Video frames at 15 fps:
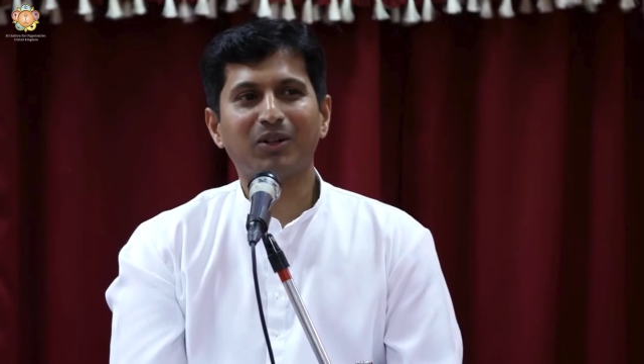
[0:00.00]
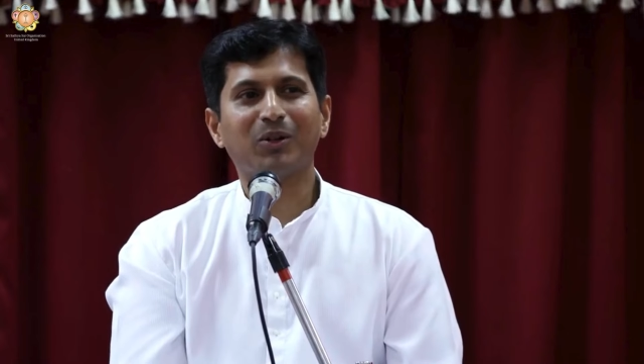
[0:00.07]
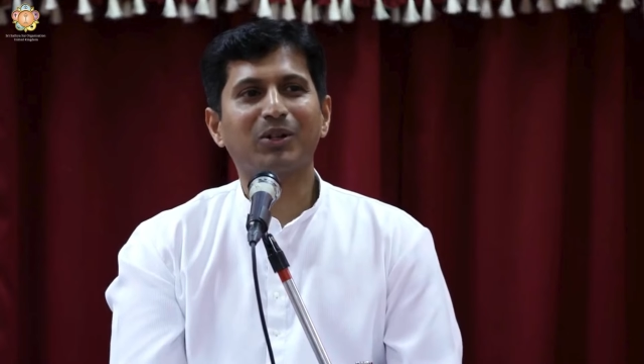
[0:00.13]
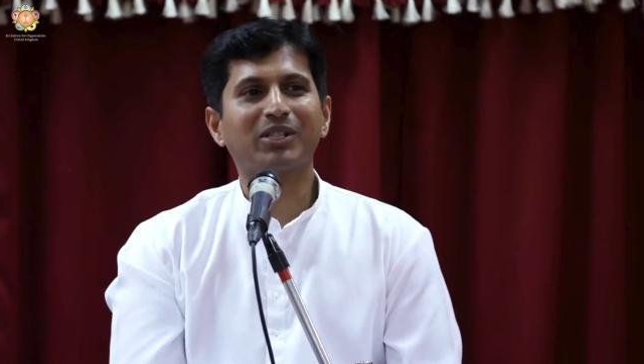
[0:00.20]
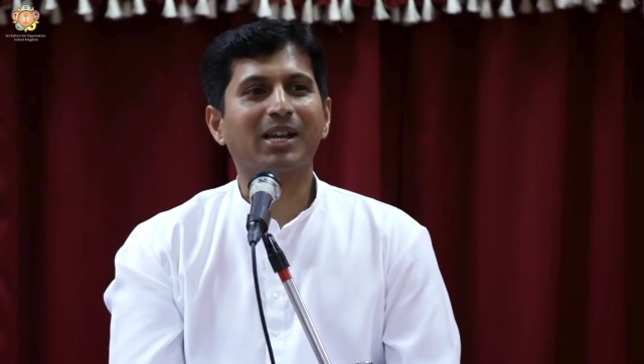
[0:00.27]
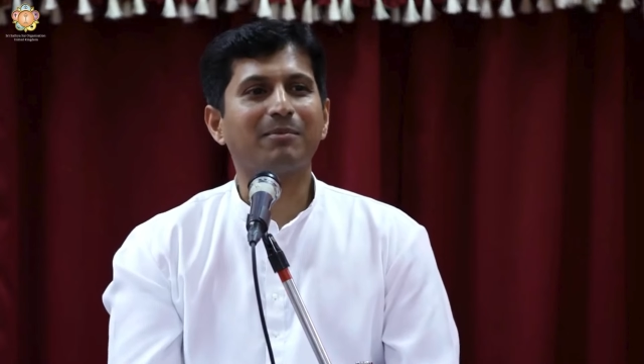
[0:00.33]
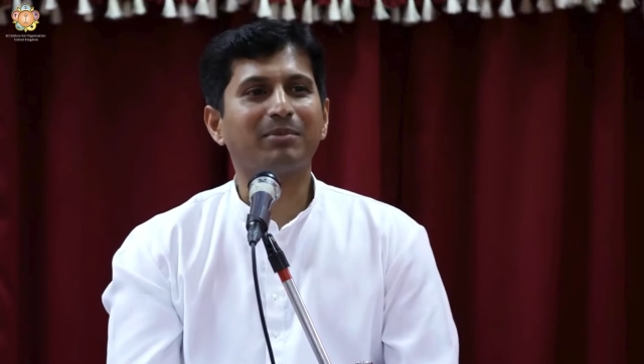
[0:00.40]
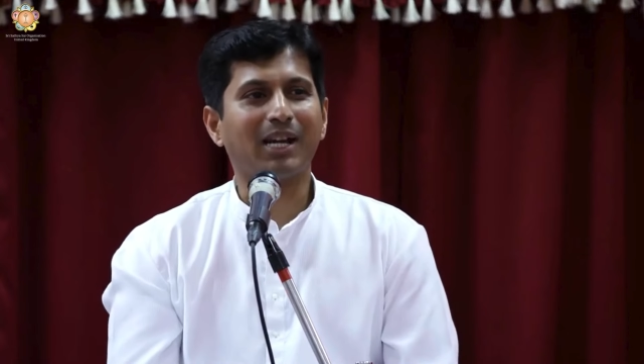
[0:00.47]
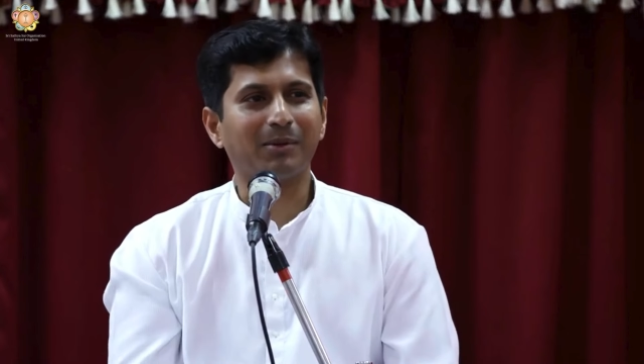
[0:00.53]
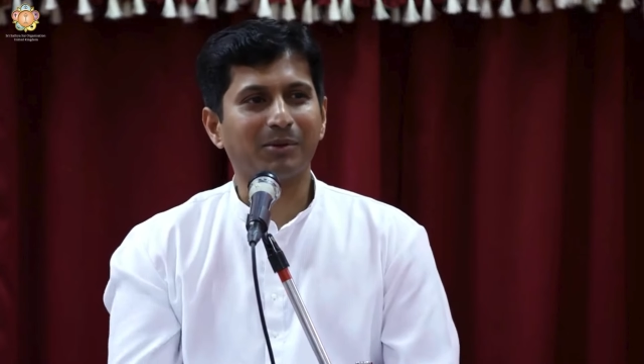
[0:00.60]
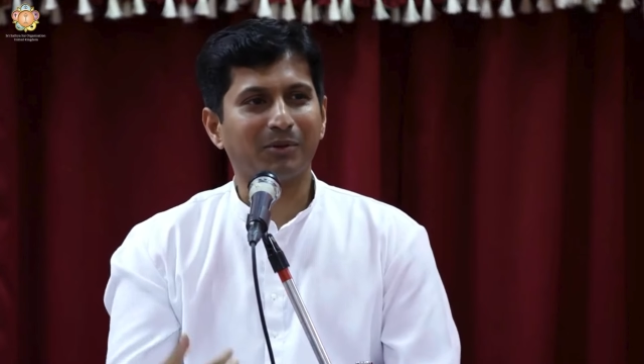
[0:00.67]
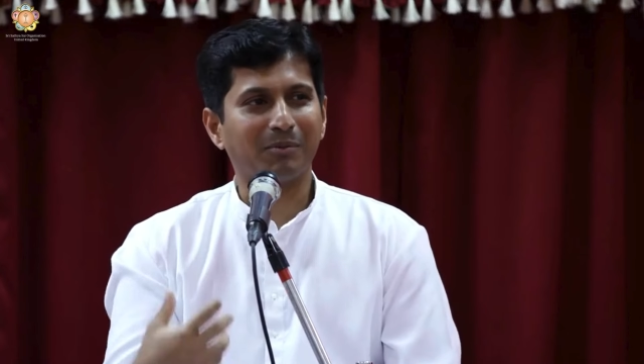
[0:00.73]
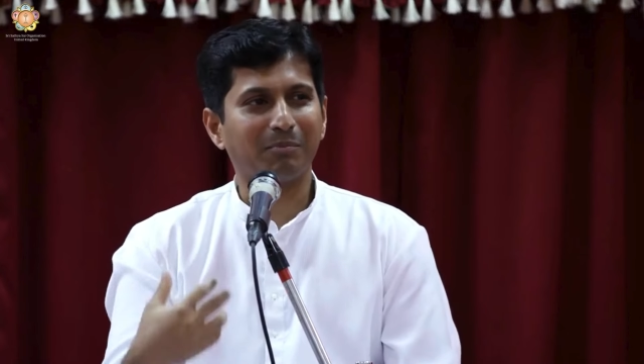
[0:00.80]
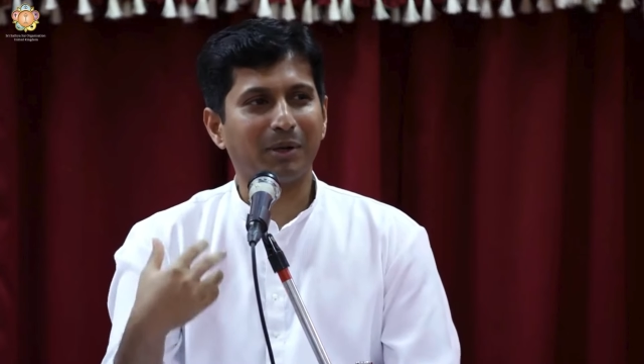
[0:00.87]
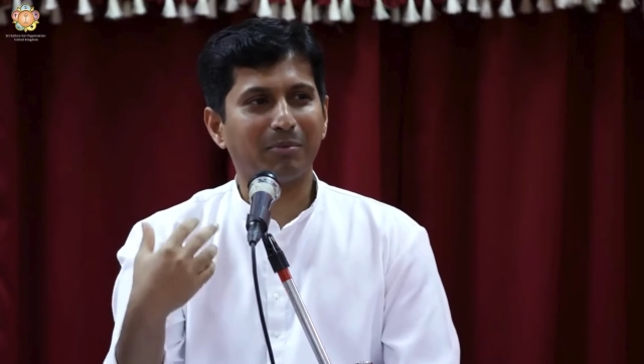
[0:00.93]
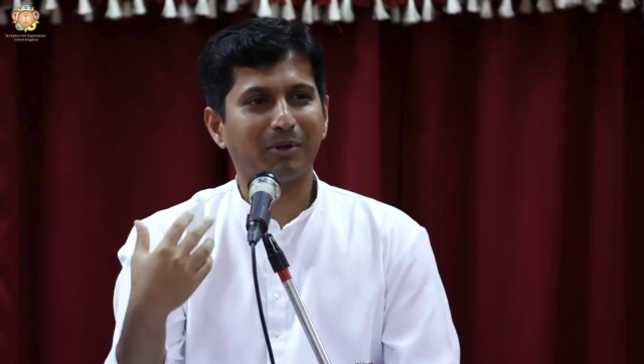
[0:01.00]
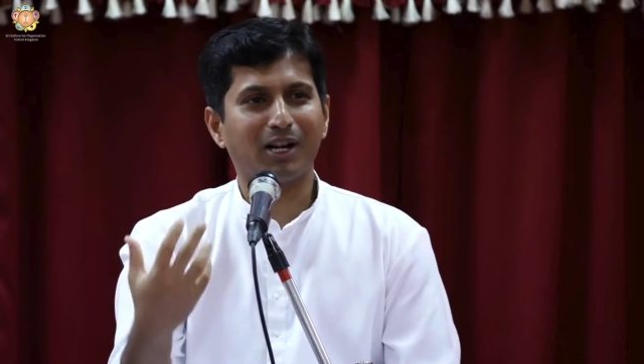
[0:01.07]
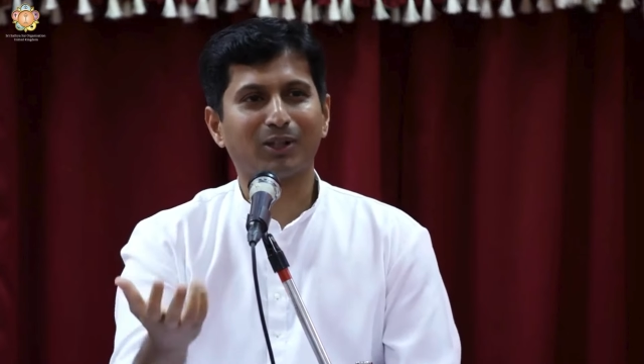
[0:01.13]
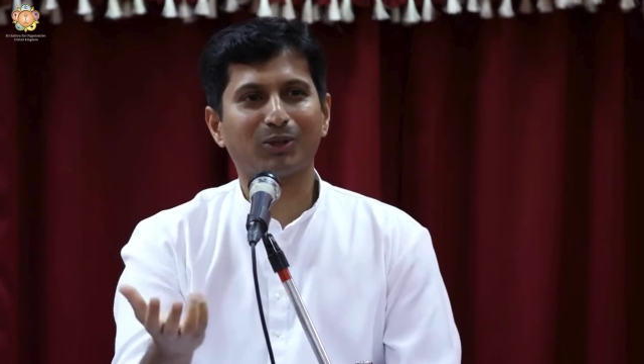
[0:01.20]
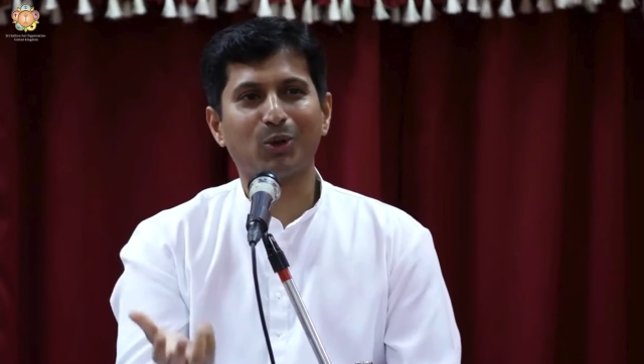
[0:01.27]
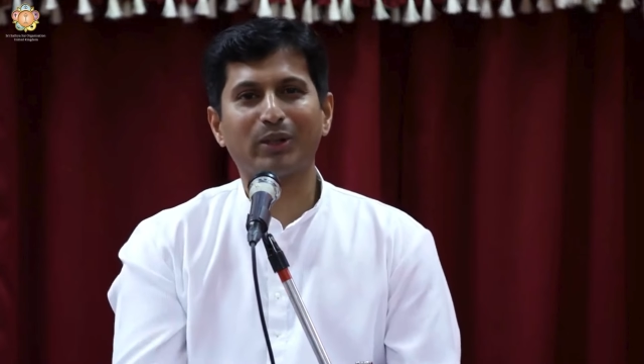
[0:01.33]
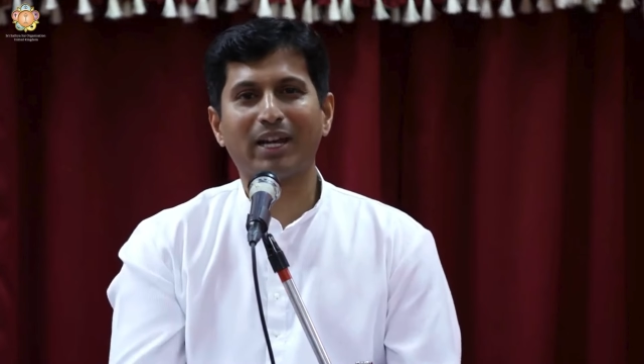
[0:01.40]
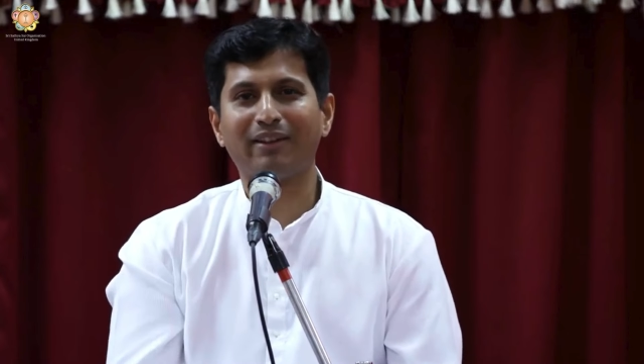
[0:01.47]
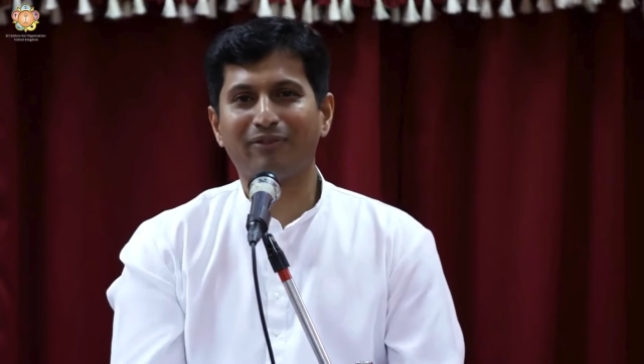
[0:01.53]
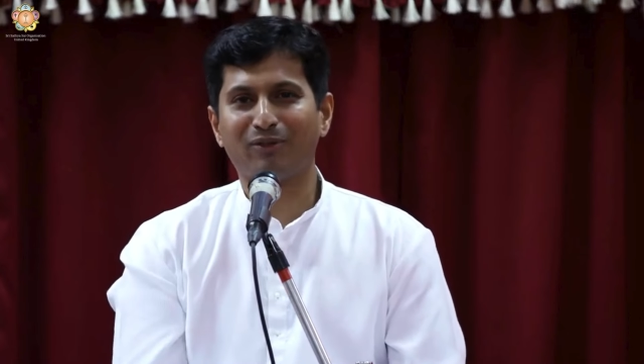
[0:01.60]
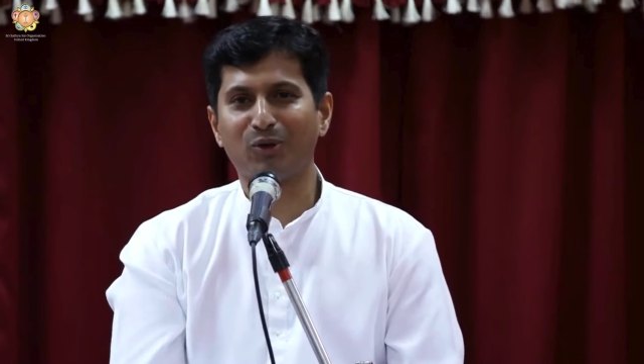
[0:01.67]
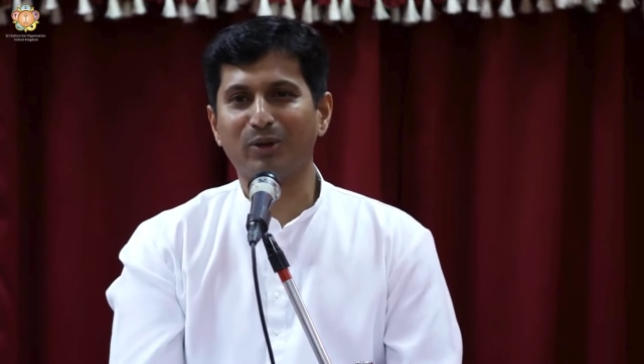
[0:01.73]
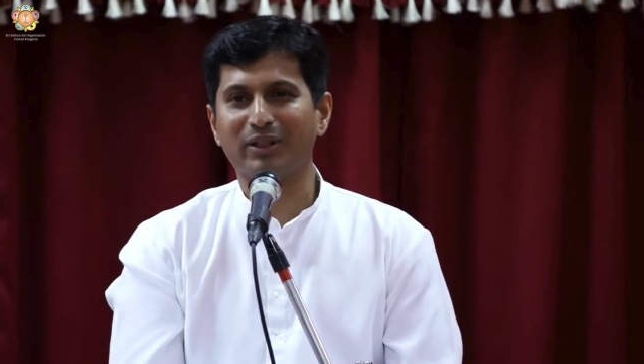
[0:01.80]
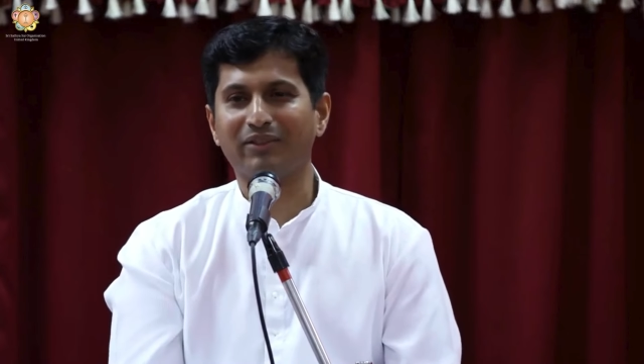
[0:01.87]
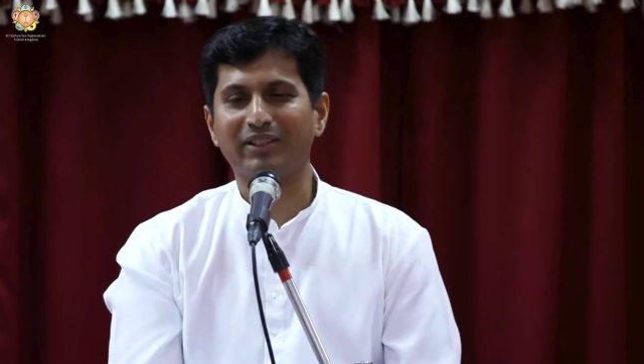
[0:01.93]
Or sometimes when people are cooking
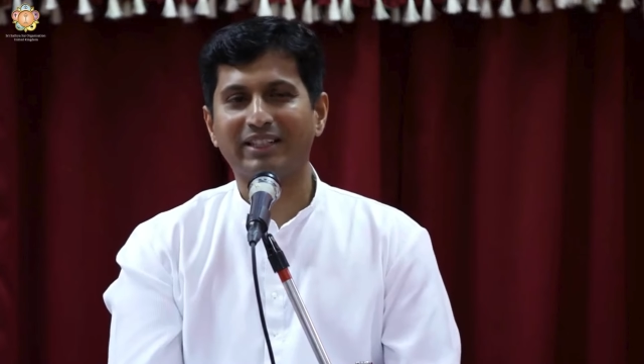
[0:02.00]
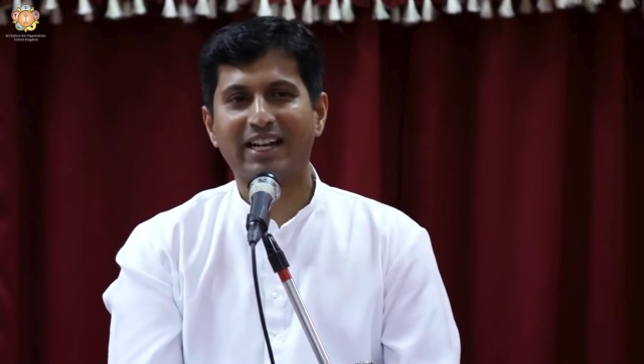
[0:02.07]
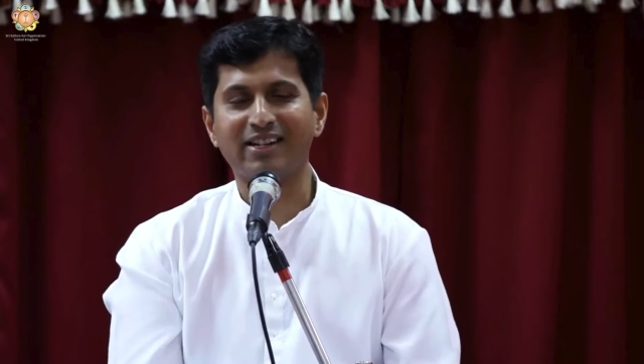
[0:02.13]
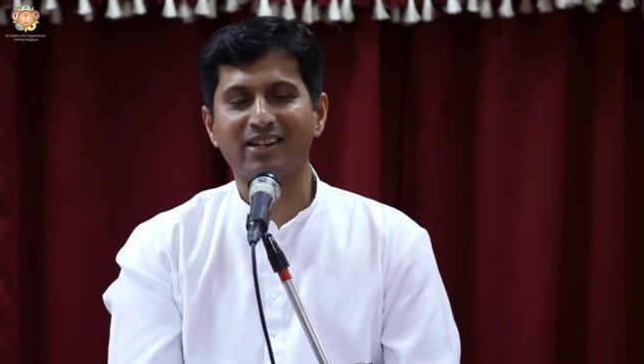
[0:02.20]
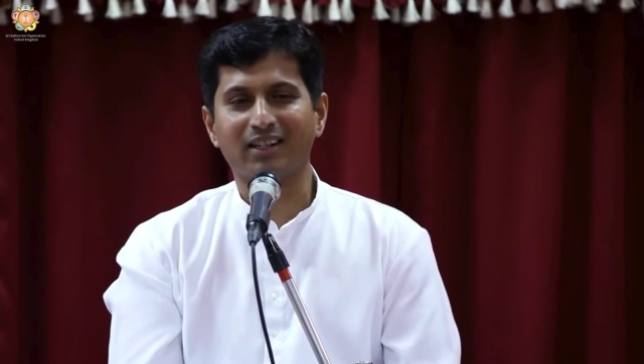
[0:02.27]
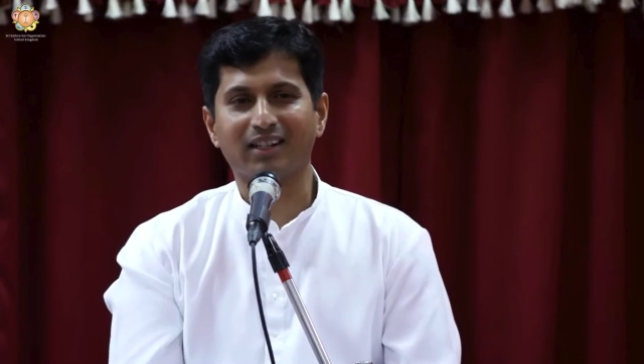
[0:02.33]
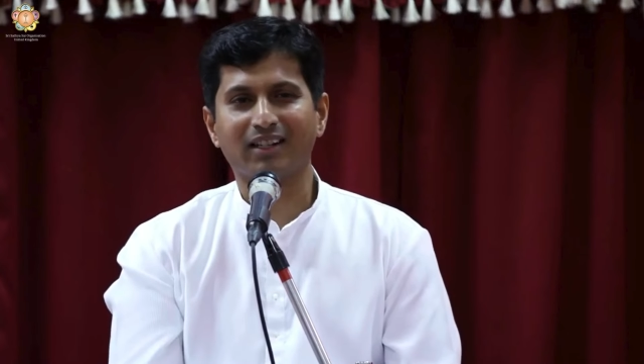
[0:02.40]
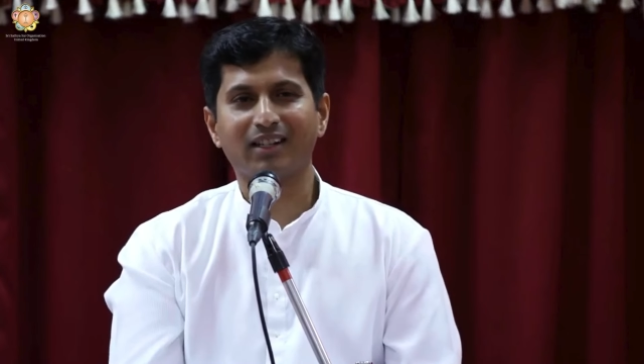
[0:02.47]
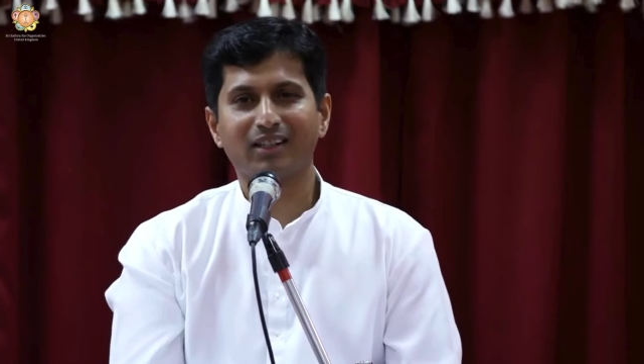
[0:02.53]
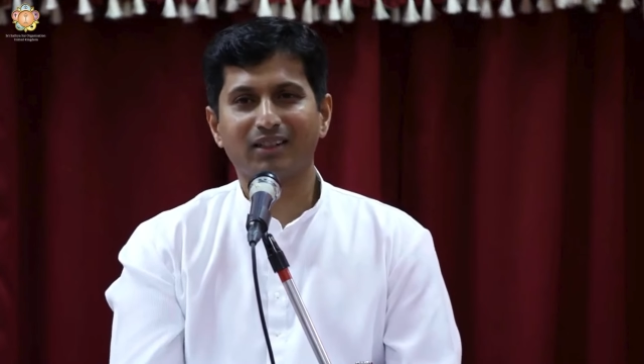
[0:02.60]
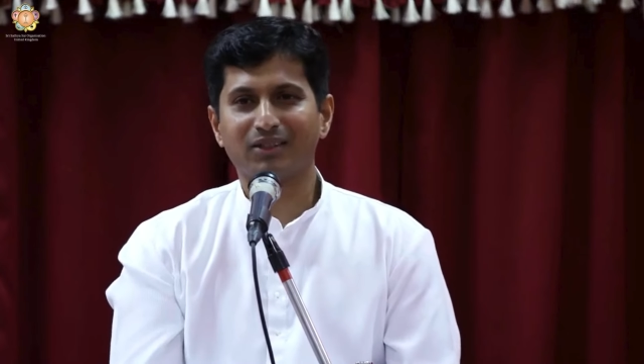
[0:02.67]
food, dinner,